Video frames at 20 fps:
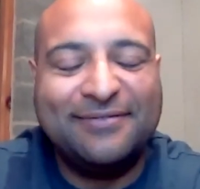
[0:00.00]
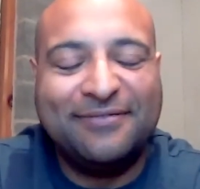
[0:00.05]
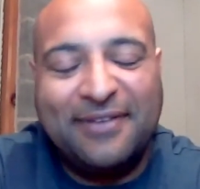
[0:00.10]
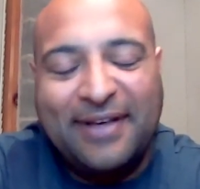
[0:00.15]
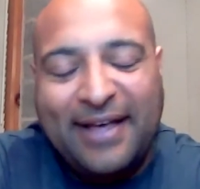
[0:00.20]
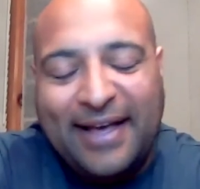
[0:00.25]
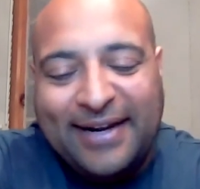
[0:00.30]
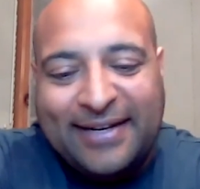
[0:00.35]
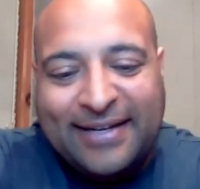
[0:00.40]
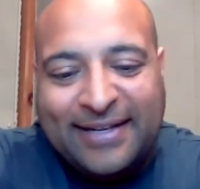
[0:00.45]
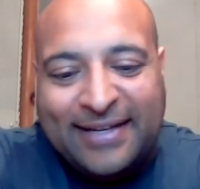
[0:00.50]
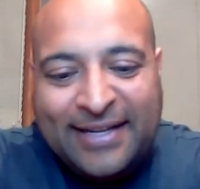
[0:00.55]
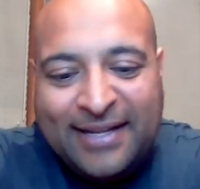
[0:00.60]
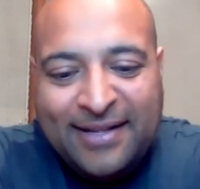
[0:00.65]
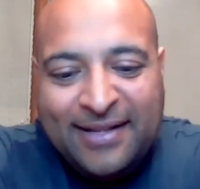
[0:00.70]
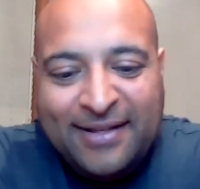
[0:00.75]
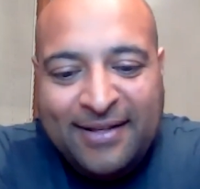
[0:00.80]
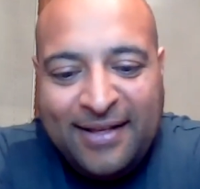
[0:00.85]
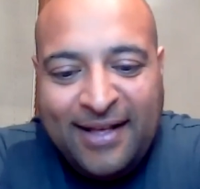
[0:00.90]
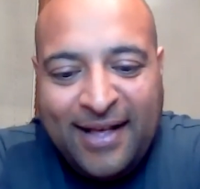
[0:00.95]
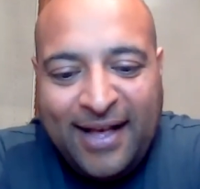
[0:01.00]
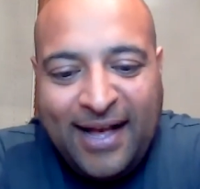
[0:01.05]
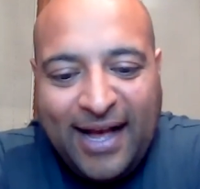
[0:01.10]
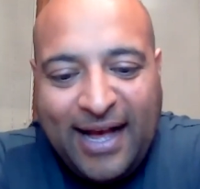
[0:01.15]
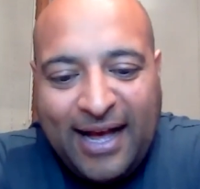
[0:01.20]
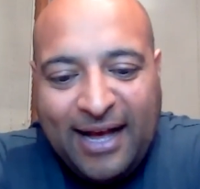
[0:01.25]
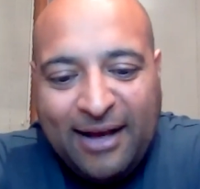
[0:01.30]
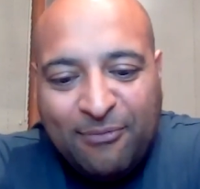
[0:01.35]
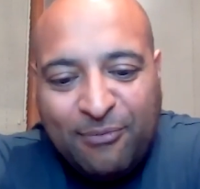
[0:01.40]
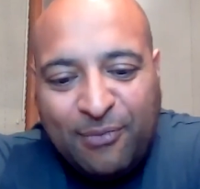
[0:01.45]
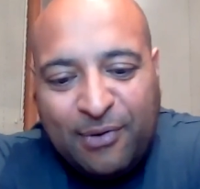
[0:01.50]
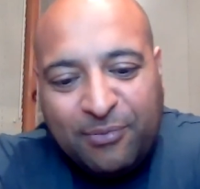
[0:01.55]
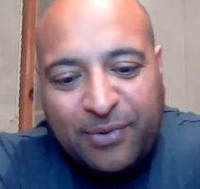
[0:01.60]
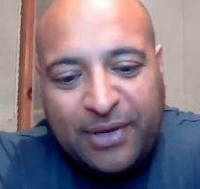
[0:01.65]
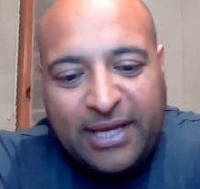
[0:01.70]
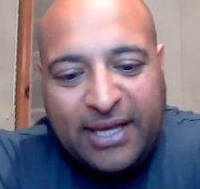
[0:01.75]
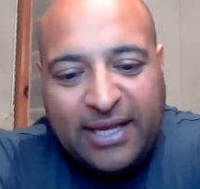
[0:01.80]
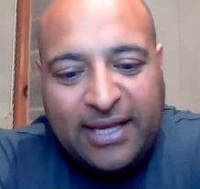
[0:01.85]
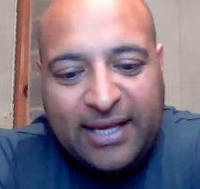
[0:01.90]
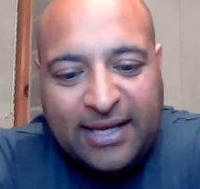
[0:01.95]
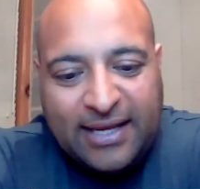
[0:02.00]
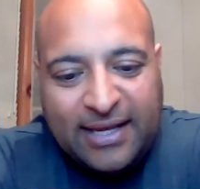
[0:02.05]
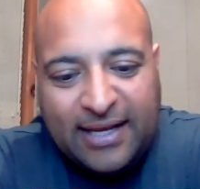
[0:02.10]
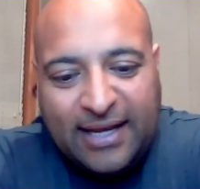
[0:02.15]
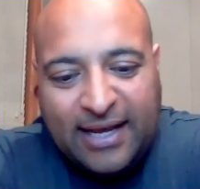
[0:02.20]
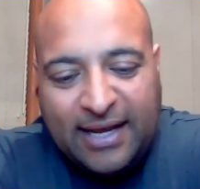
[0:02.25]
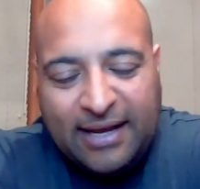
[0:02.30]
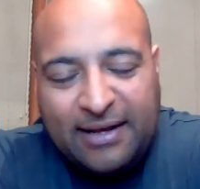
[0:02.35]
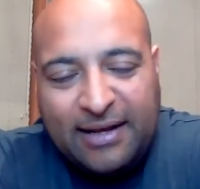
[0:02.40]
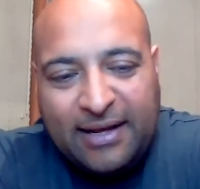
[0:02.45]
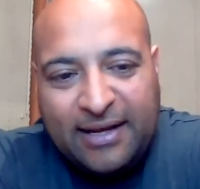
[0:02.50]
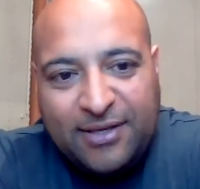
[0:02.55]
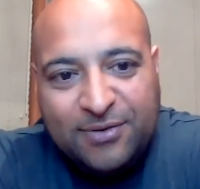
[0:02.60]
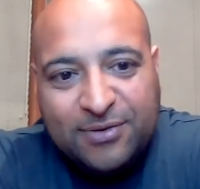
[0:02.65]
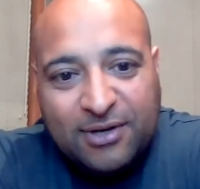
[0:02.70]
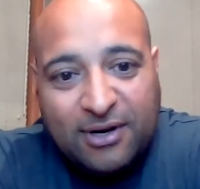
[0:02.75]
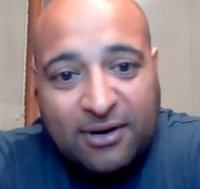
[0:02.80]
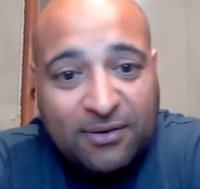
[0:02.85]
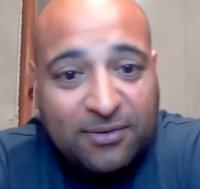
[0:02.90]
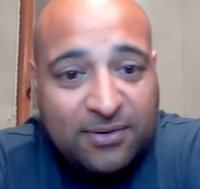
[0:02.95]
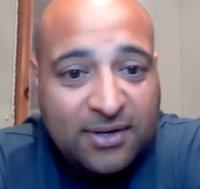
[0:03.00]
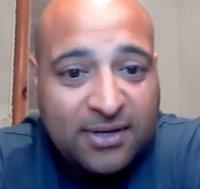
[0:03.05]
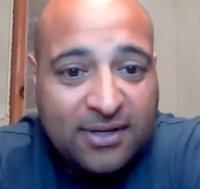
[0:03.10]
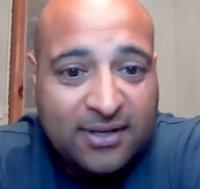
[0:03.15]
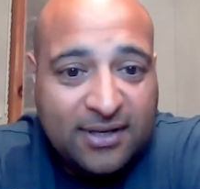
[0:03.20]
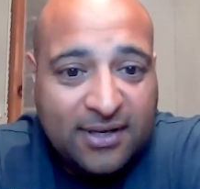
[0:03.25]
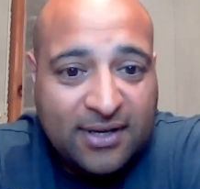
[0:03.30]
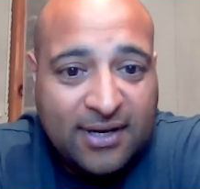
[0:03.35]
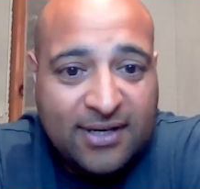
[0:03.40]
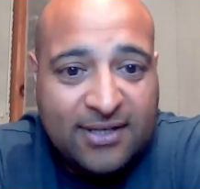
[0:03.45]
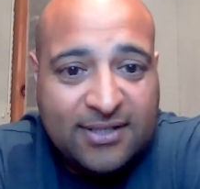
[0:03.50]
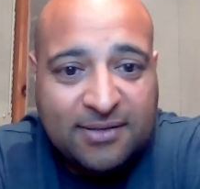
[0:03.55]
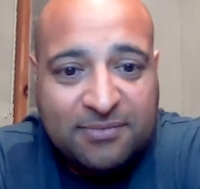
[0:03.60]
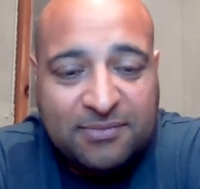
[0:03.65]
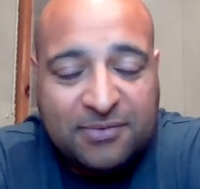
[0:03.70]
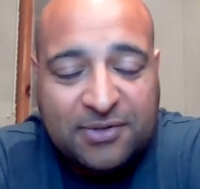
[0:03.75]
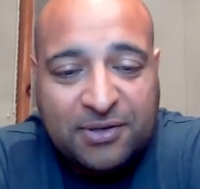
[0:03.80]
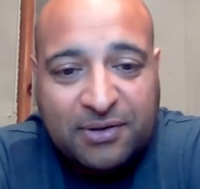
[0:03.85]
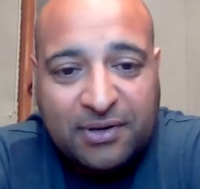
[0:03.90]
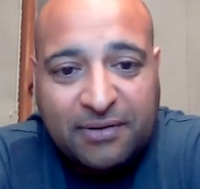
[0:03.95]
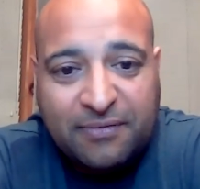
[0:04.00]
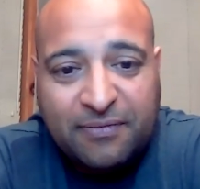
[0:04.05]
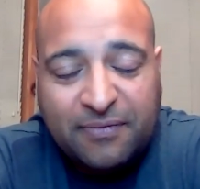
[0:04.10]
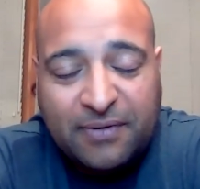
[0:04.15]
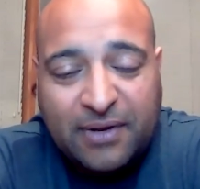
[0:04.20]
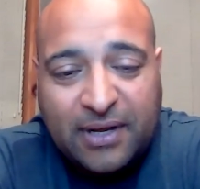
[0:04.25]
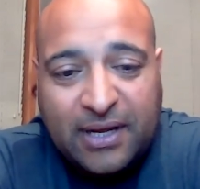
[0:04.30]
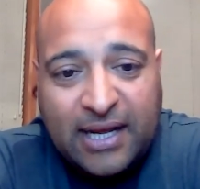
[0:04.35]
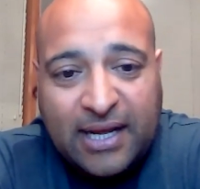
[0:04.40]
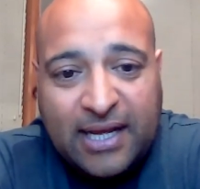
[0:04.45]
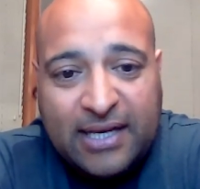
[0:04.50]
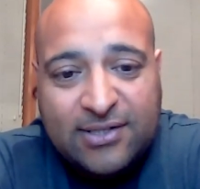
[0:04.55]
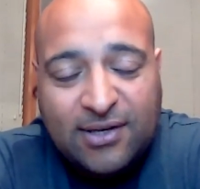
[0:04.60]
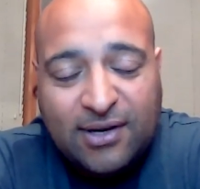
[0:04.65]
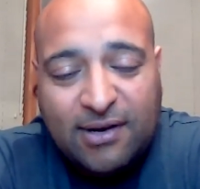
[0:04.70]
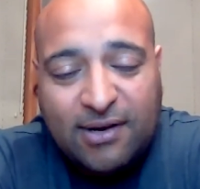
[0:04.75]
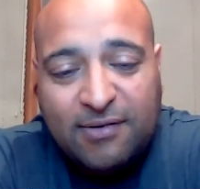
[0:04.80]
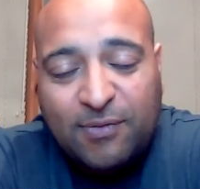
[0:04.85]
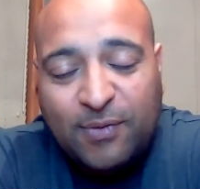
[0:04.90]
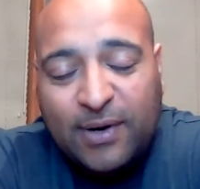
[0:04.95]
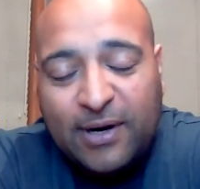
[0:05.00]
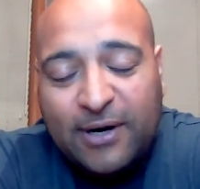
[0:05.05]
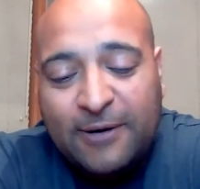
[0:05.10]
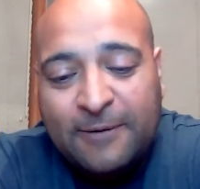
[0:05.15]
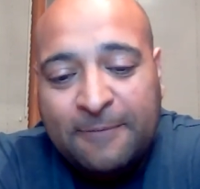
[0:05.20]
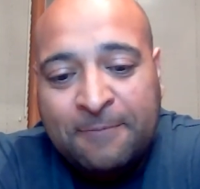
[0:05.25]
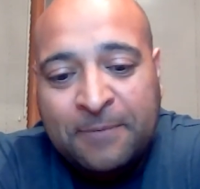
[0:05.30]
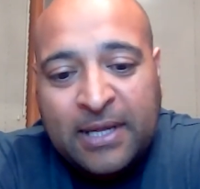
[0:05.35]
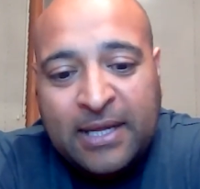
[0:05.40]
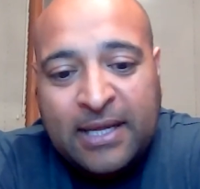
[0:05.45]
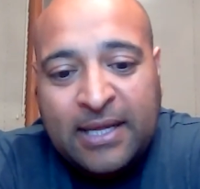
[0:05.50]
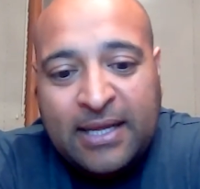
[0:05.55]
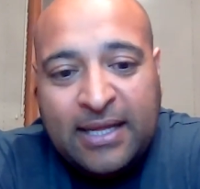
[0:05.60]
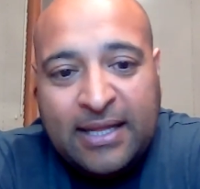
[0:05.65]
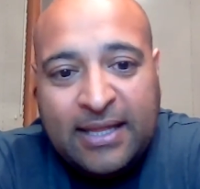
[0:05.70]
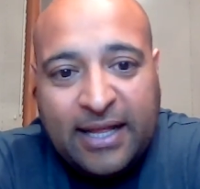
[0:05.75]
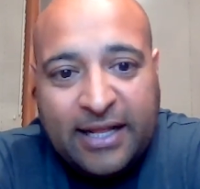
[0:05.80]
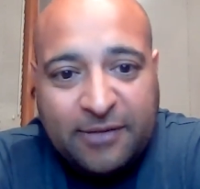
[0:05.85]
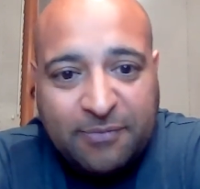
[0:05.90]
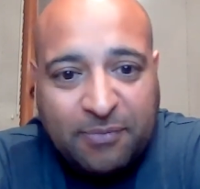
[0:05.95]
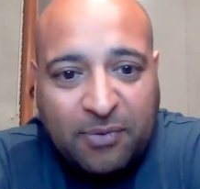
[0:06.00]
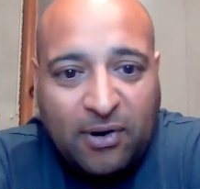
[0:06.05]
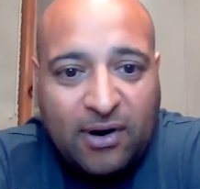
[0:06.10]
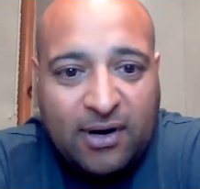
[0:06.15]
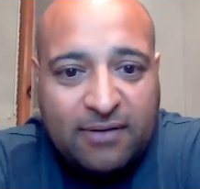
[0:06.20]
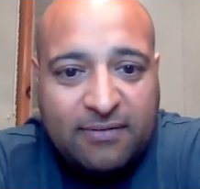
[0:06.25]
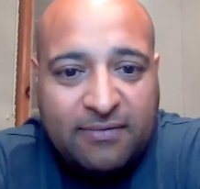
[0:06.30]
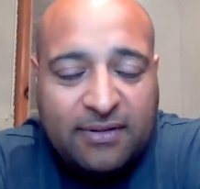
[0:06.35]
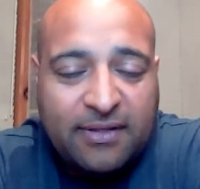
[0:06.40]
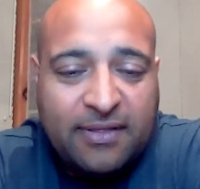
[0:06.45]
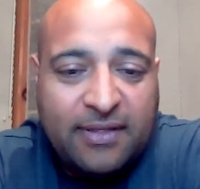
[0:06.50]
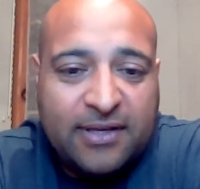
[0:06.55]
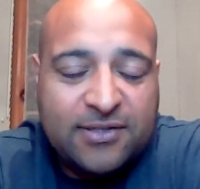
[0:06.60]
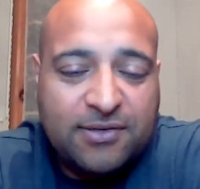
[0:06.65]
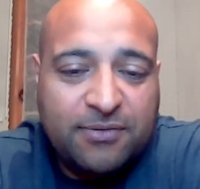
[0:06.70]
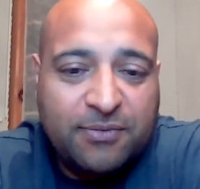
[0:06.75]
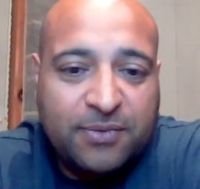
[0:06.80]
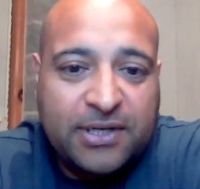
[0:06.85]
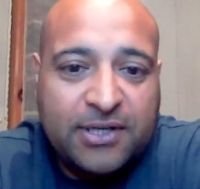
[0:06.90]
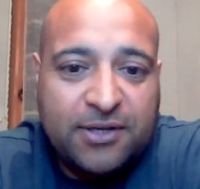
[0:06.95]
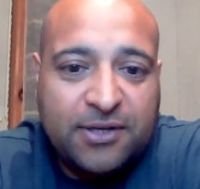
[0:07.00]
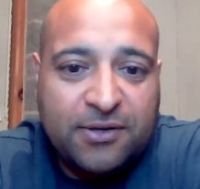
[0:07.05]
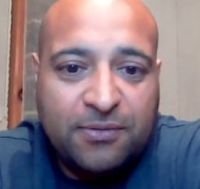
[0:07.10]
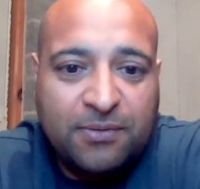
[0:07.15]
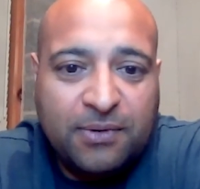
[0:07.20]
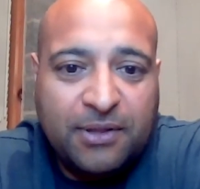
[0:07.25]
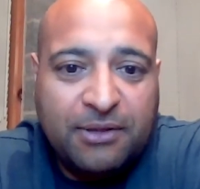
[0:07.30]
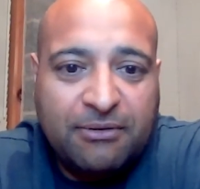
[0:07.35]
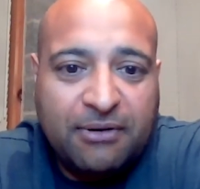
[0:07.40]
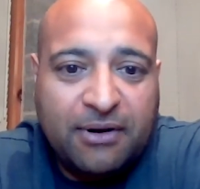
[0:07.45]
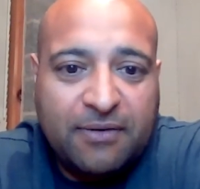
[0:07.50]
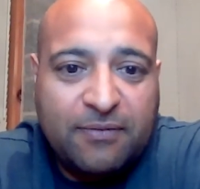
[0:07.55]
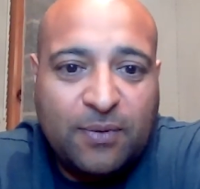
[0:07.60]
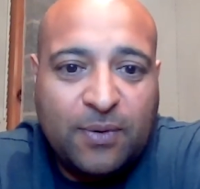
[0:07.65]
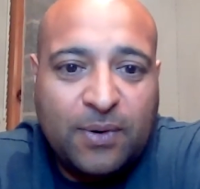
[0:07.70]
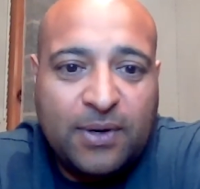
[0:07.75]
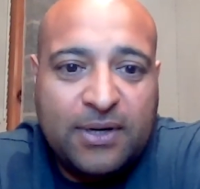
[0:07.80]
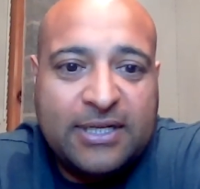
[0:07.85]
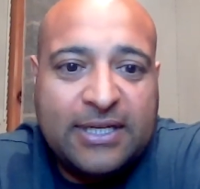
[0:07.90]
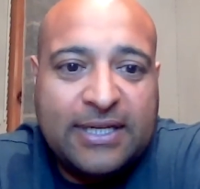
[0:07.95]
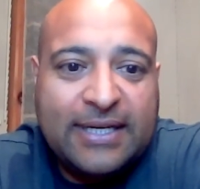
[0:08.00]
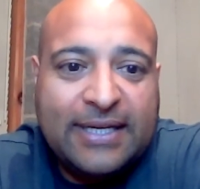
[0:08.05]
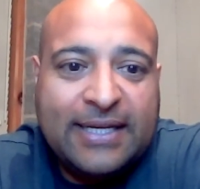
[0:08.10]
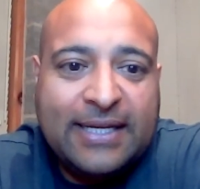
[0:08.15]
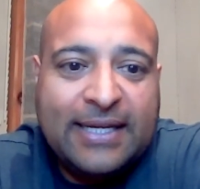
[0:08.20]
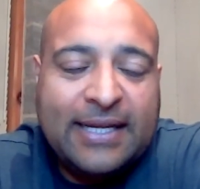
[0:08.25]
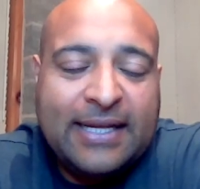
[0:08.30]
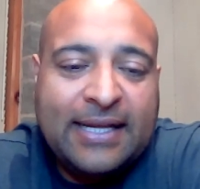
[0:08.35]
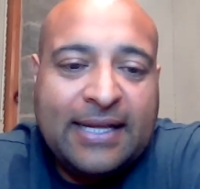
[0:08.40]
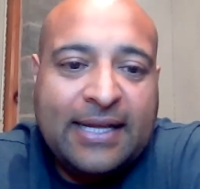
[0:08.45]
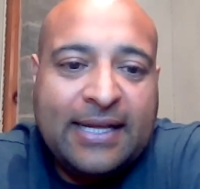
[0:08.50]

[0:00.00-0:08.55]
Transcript: In fact, when we use our own custom tuning software, that's part of the things that we do when they're out of warranty.